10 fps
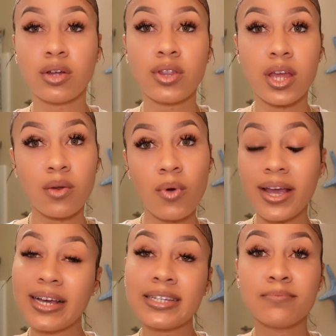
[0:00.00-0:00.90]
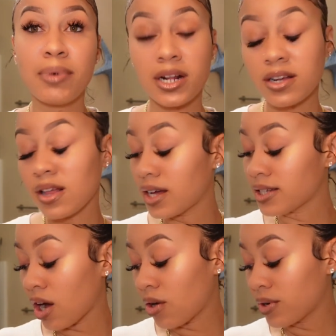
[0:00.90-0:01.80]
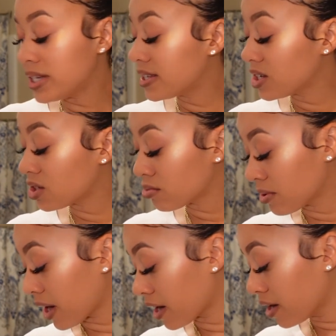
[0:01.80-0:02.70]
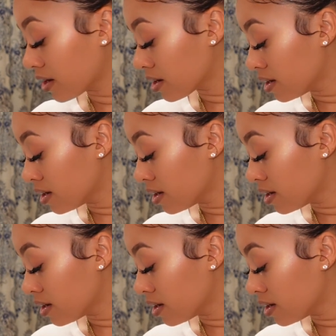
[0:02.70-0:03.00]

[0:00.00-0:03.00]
the NYX Butter Gloss always gets me right.